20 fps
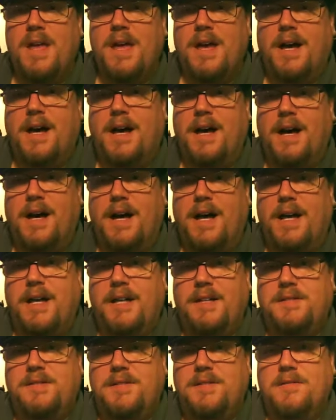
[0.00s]

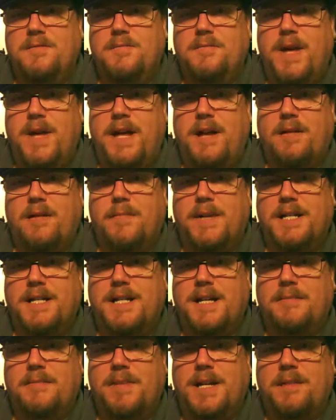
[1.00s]
As you may or may
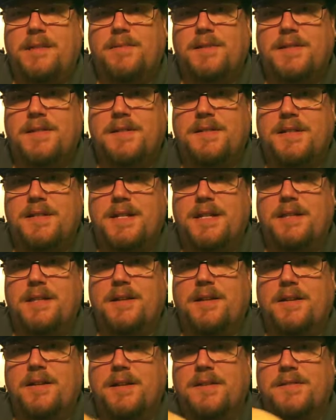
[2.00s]
not be able to see,
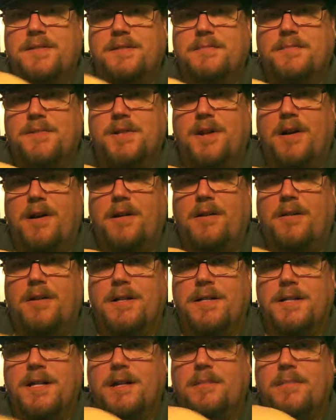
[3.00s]
there is some char
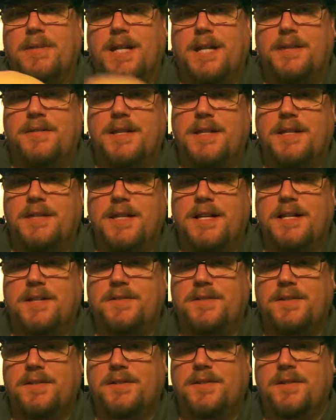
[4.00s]
on here, but I think that's
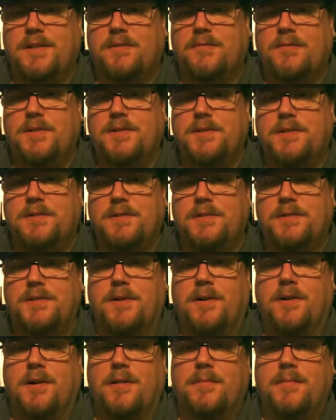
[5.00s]
just the original
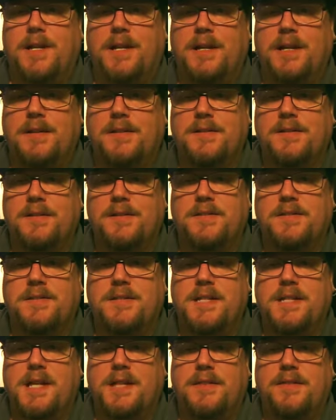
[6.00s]
char because there's
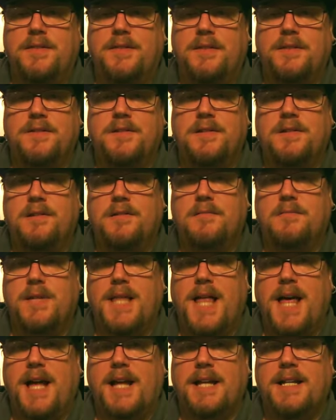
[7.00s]
no
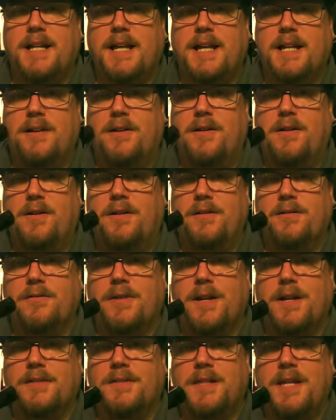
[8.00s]
blackening at all
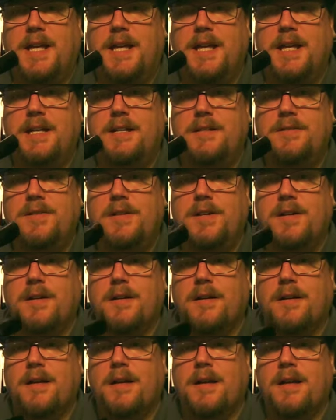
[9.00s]
around the edge
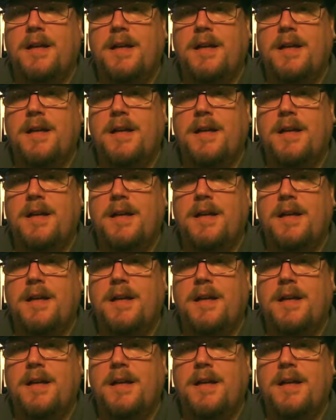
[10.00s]
here.